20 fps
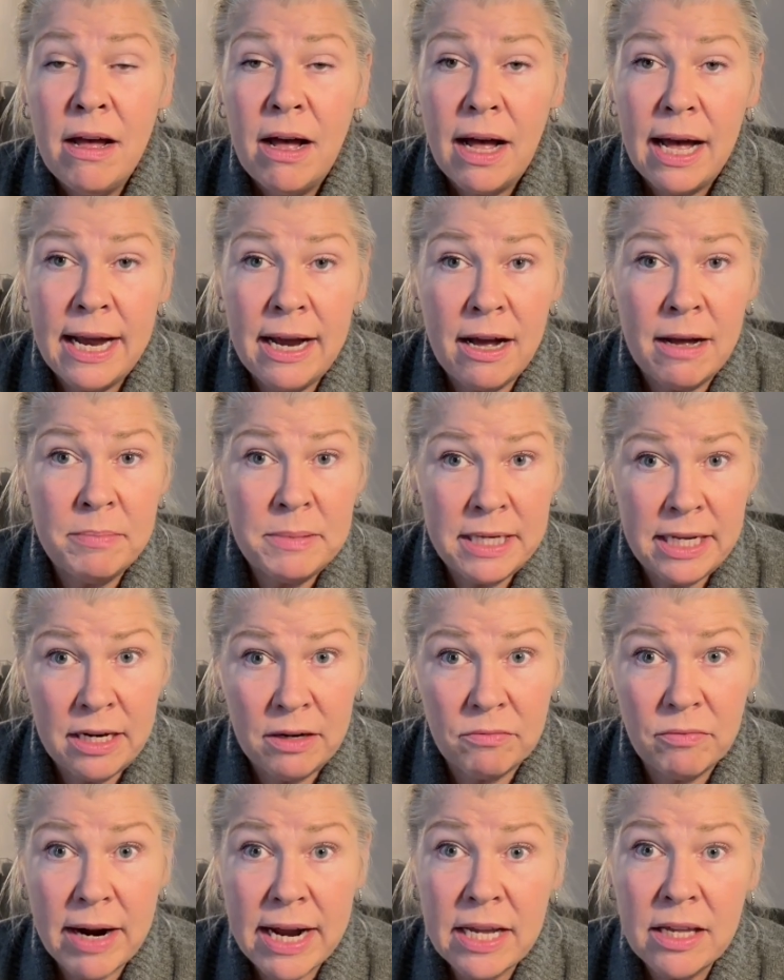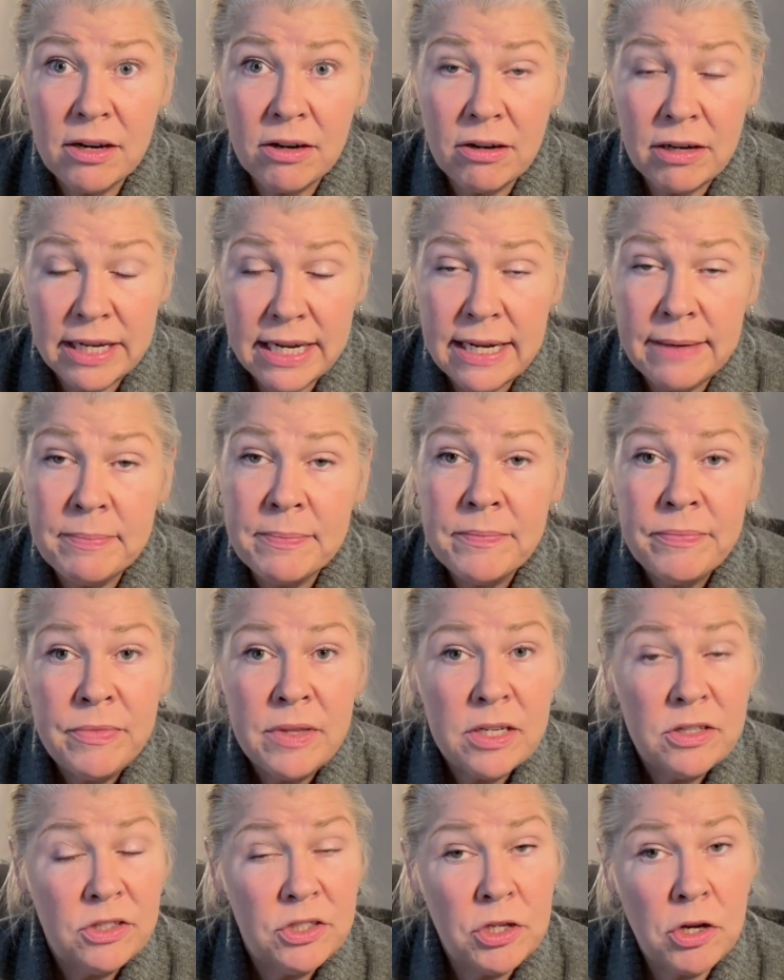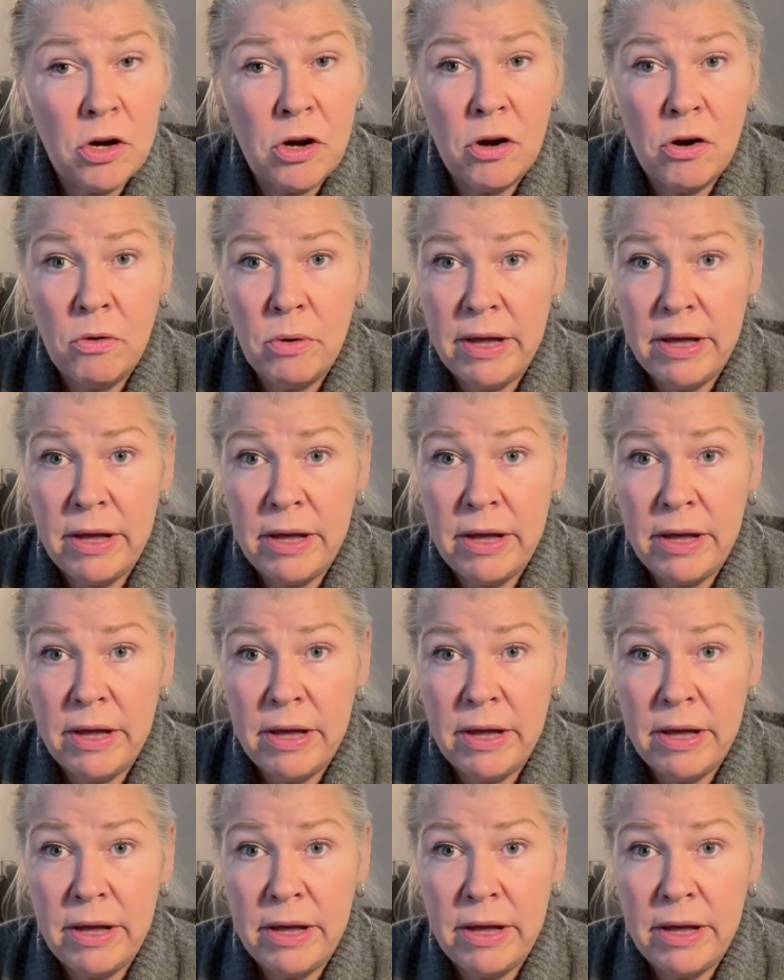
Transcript: I update it regularly. So